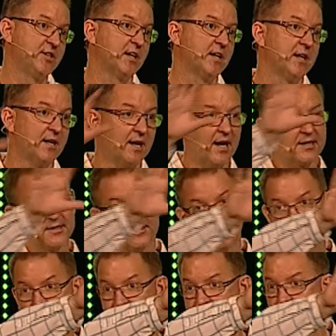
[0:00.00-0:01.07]
get connected
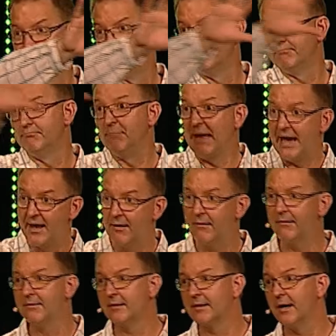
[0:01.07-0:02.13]
banner
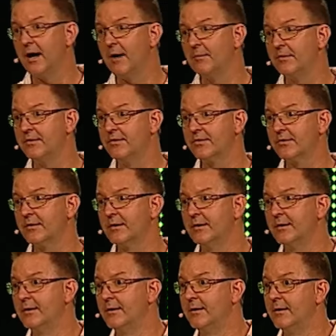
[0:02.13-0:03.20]
in the commons.
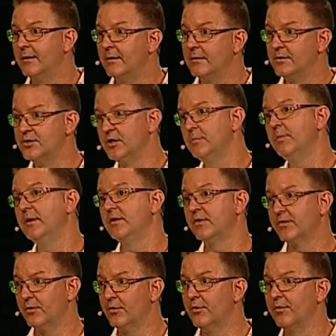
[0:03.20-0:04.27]
Jump in and
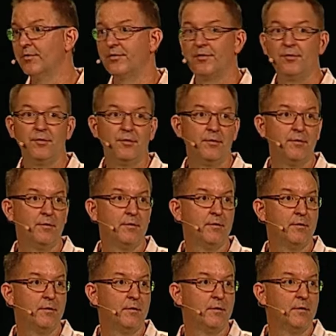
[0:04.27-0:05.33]
serve.
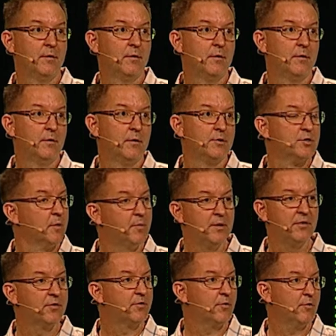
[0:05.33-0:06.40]
Jump in
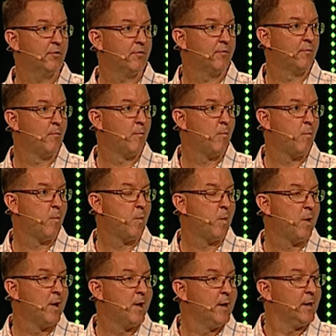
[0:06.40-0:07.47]
and serve.
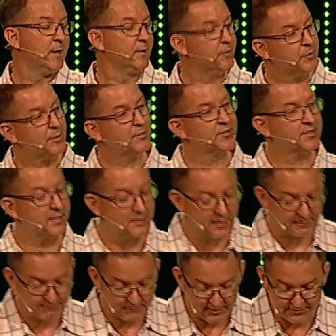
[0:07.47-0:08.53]
And here's what I would say
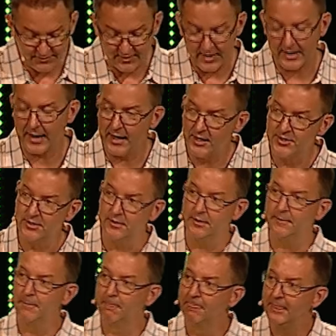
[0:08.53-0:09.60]
like, like
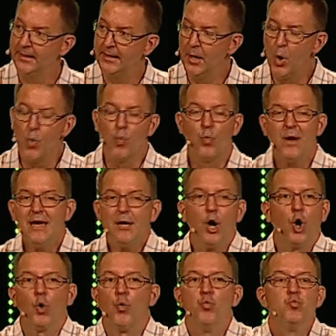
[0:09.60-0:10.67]
financially, we
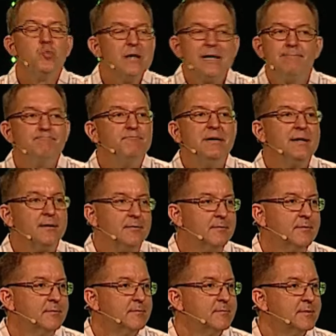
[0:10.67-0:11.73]
are way better
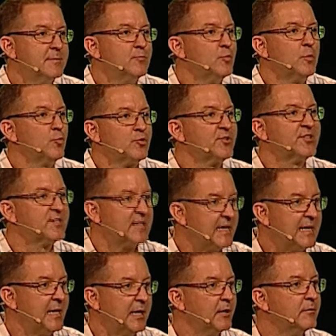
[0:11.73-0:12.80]
than what we're
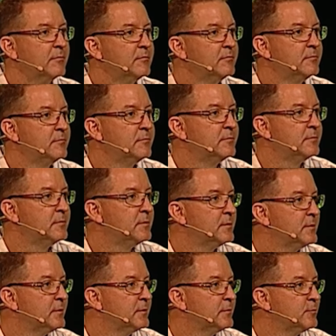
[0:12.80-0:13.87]
seeing.
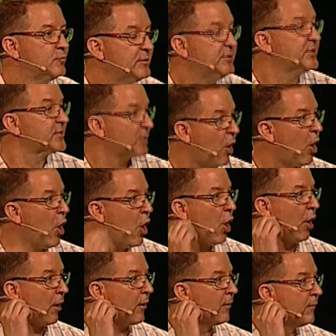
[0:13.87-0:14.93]
We just
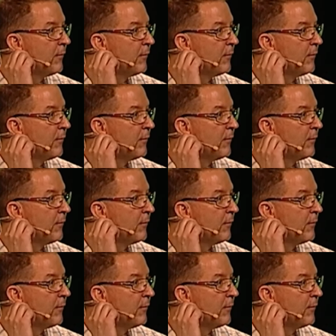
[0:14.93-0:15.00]
are.